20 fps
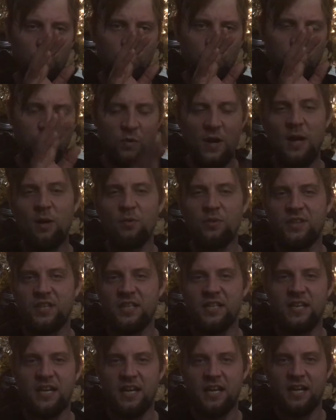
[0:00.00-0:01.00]
route
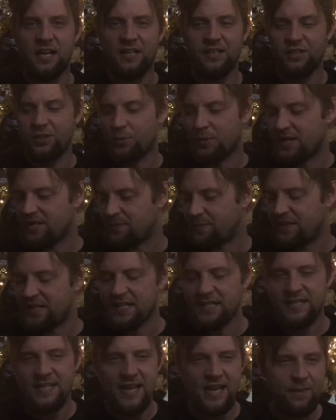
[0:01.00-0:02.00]
the
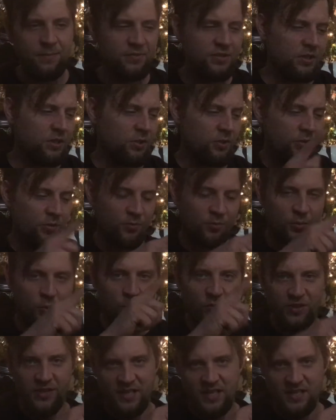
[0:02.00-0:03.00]
USB adapter
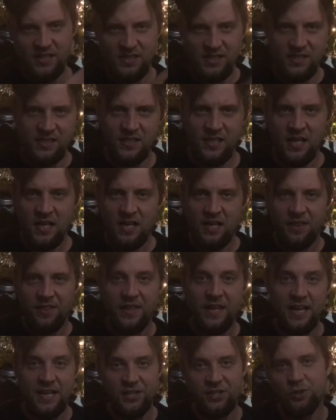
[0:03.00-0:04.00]
through this,
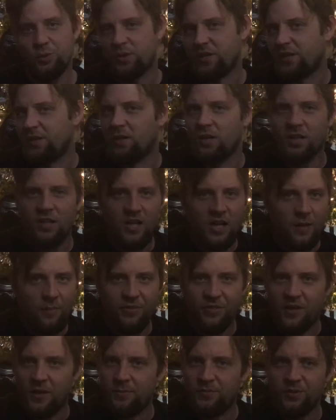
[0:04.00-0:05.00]
then you can hook up
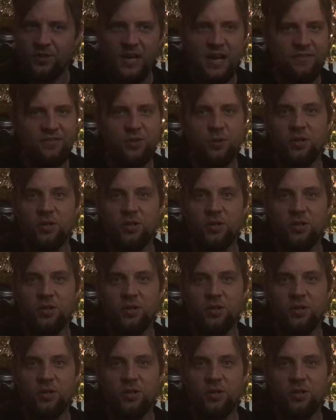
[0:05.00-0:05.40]
thumb drives.